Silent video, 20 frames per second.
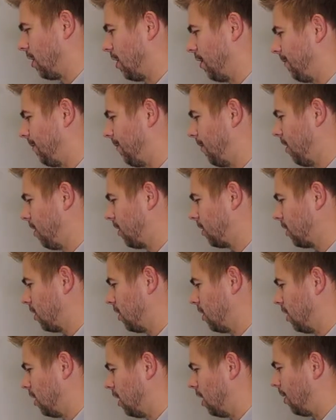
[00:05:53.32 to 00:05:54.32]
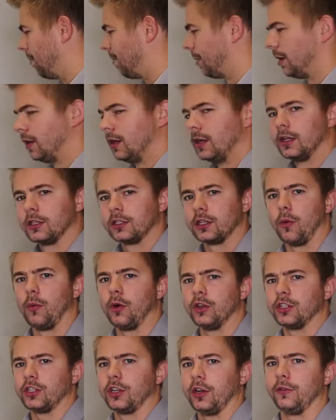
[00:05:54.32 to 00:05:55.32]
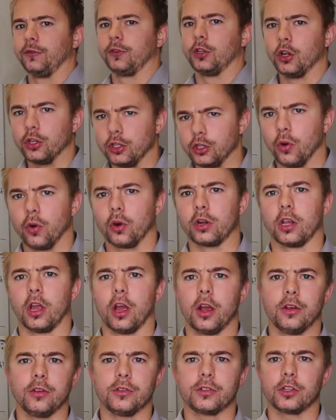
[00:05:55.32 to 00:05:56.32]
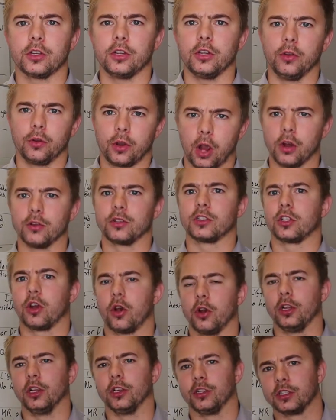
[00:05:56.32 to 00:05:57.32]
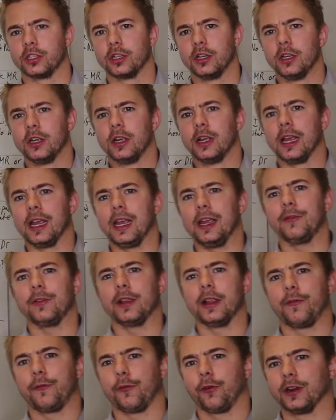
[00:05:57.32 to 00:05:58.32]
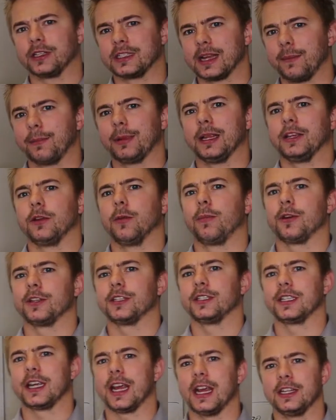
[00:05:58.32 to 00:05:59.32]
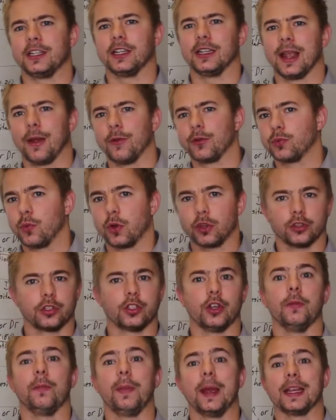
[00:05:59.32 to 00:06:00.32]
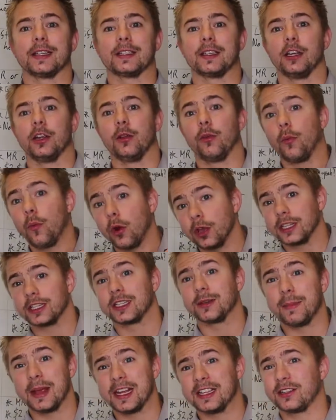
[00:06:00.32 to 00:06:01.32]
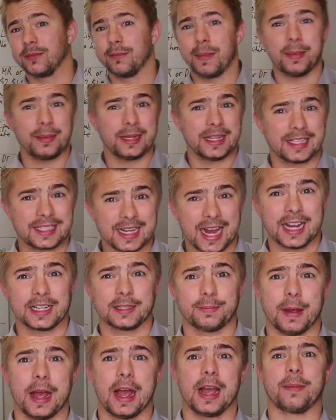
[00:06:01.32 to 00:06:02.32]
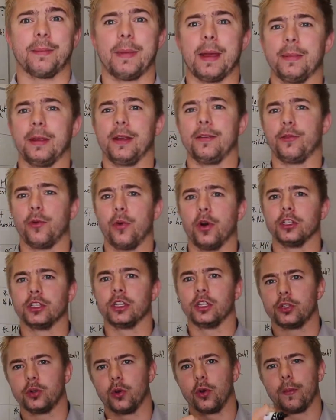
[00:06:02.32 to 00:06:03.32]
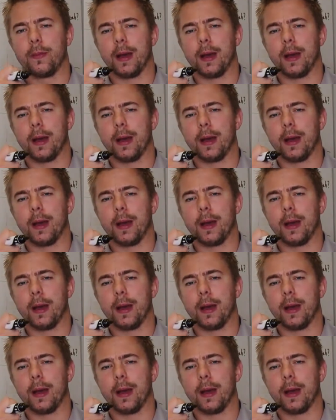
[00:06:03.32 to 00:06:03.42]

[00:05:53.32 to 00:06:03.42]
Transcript: the fuck up. So once you've done your close, you go silent. Even if, for example, in your presentation there was one or two bits that you wanted to mention, maybe the tax back, maybe if you wanted to talk